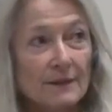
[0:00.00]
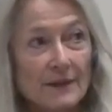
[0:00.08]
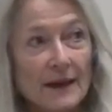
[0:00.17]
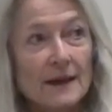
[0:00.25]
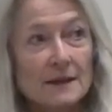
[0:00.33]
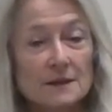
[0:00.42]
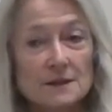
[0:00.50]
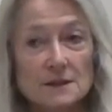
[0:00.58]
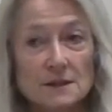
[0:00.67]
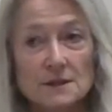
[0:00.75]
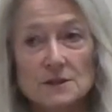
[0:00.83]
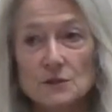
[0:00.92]
That is
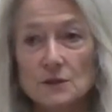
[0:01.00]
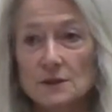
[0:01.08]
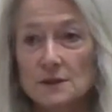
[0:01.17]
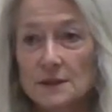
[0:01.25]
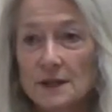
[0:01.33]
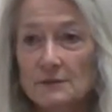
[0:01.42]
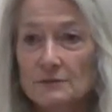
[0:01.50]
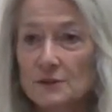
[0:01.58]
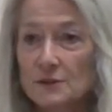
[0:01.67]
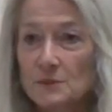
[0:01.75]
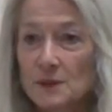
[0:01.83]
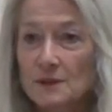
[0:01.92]
a historically
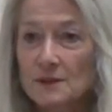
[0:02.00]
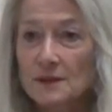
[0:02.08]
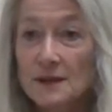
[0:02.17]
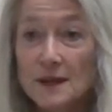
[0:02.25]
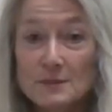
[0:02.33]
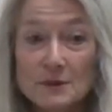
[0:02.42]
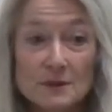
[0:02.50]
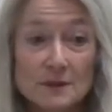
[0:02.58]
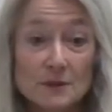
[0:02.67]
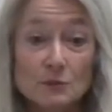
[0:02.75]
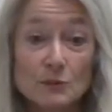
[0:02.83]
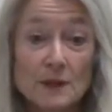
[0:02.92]
African-American neighborhood
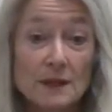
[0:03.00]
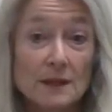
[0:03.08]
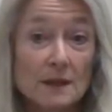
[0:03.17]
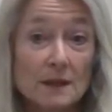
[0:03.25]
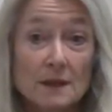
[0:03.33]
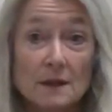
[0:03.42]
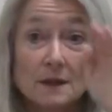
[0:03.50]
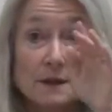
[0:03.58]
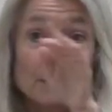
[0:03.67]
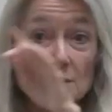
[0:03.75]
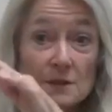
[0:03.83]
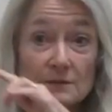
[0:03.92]
that we,
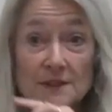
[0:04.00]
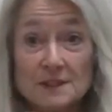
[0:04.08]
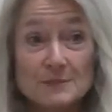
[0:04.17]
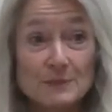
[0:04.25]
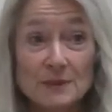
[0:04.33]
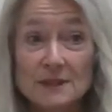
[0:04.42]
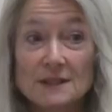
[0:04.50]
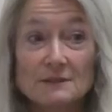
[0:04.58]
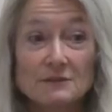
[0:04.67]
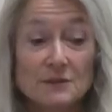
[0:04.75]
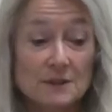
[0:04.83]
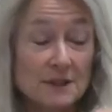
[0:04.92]
most of us
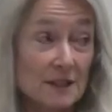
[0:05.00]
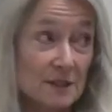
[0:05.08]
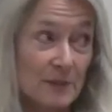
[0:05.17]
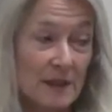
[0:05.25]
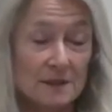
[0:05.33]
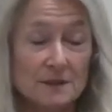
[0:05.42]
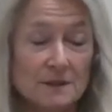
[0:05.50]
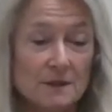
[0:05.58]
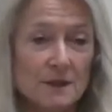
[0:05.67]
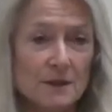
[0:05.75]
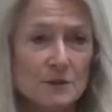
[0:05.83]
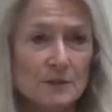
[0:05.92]
believe, dates back to the
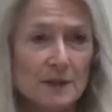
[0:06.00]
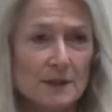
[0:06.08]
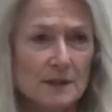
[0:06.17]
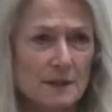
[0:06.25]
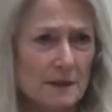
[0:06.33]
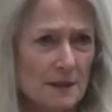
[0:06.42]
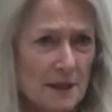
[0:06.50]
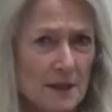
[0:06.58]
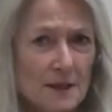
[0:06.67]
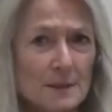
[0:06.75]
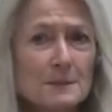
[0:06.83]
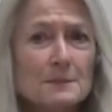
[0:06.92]
contraband
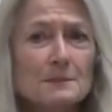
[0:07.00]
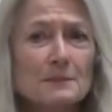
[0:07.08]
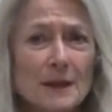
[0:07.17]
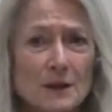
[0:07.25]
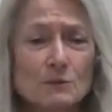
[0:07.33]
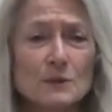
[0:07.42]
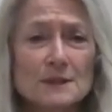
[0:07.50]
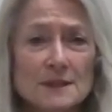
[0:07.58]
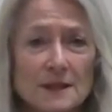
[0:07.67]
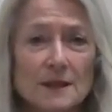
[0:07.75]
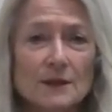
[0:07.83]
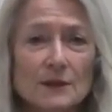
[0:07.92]
camp that was
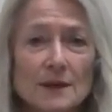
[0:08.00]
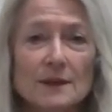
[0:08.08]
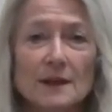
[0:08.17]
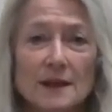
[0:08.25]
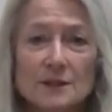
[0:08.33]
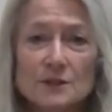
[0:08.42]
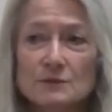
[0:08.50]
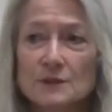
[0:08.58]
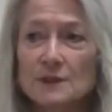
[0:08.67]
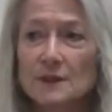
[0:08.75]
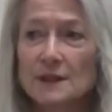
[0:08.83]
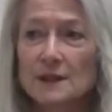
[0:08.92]
there in
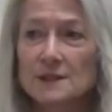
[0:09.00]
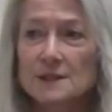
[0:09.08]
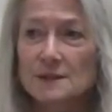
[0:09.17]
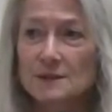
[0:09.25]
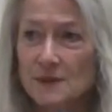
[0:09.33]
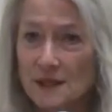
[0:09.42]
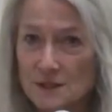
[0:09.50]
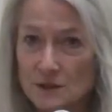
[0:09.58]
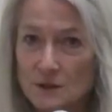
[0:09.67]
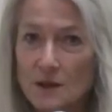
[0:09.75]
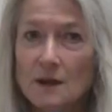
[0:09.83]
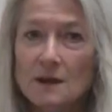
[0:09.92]
Nashville. And has a
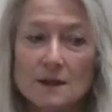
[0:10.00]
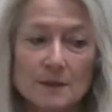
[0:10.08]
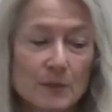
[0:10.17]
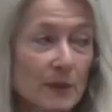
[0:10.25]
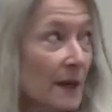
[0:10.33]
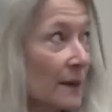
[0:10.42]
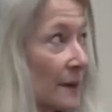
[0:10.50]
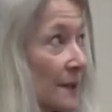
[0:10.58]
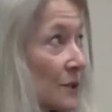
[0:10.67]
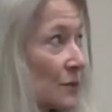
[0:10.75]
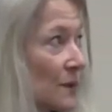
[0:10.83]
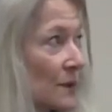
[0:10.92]
long, proud
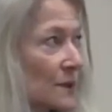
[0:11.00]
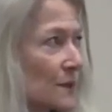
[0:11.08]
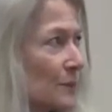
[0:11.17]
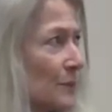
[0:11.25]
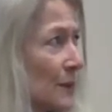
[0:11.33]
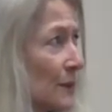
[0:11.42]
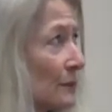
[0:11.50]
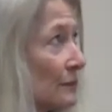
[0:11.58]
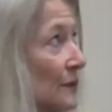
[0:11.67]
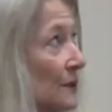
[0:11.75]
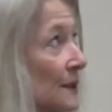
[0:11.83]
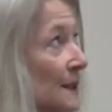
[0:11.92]
history. There's some
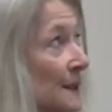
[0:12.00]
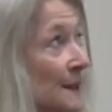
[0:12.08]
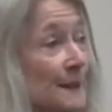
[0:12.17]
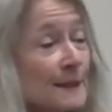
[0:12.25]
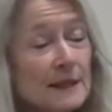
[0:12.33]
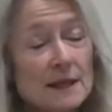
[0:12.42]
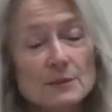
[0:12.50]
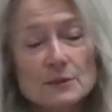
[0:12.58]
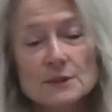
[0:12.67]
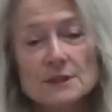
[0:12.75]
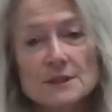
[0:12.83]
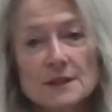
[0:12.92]
beautiful
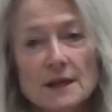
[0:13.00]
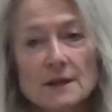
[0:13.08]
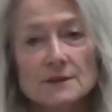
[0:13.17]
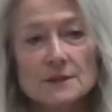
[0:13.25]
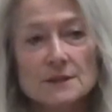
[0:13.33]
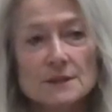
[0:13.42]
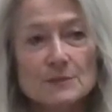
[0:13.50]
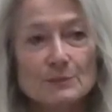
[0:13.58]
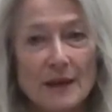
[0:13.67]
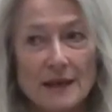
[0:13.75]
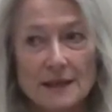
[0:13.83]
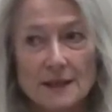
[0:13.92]
neighborhoods and houses
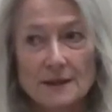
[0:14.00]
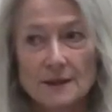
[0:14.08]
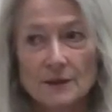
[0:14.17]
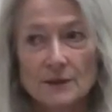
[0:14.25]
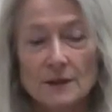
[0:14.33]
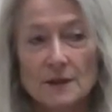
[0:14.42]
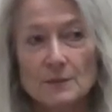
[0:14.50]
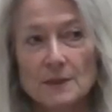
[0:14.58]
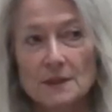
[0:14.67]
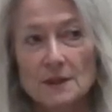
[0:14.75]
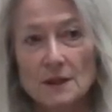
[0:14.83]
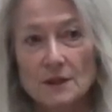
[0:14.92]
back in there that had
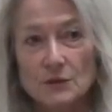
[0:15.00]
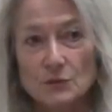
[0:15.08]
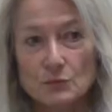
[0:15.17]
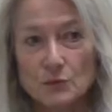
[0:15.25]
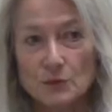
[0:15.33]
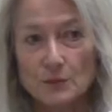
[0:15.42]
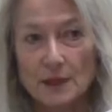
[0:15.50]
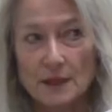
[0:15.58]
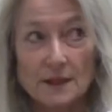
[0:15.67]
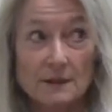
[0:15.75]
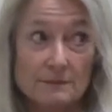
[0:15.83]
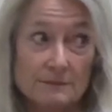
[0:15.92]
been cut through
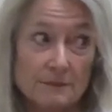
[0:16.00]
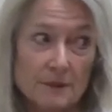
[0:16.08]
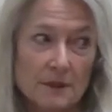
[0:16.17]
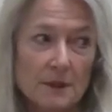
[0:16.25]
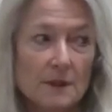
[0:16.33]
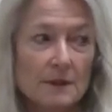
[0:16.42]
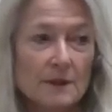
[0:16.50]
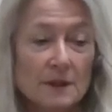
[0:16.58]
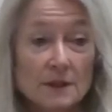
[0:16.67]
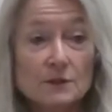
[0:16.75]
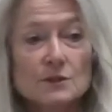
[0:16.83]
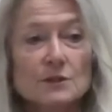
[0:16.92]
by the
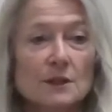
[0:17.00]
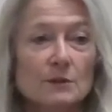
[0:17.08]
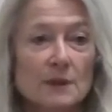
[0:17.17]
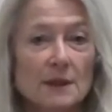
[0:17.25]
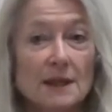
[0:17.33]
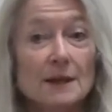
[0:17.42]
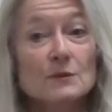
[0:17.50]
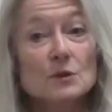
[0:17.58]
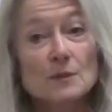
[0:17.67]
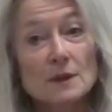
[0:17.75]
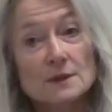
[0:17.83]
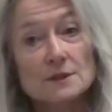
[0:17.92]
interstate when it came
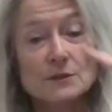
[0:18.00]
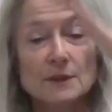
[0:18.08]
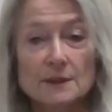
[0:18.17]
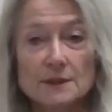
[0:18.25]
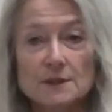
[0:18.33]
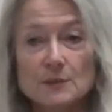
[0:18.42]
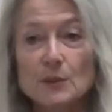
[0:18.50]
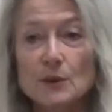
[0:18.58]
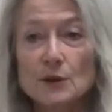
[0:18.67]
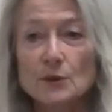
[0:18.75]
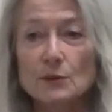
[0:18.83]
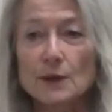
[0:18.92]
through, but also Ellington
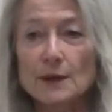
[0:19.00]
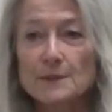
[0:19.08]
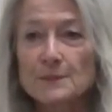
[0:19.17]
Parkway.